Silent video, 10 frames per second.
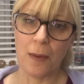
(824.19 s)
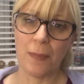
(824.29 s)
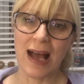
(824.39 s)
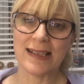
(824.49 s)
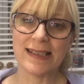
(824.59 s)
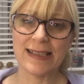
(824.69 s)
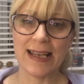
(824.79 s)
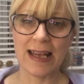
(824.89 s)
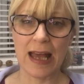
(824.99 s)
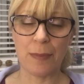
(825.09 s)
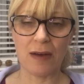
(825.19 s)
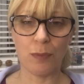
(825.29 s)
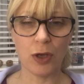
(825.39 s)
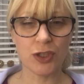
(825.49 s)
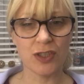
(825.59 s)
But as I say, I've
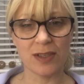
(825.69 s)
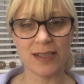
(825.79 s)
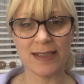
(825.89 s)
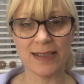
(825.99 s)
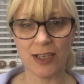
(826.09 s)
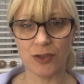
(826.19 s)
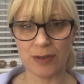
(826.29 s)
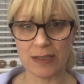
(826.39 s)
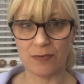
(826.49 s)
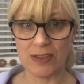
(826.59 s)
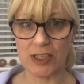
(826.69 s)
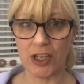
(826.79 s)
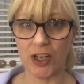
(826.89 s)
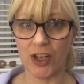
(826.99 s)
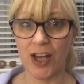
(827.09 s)
watched Sussex Sandra's
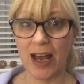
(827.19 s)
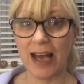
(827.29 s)
video,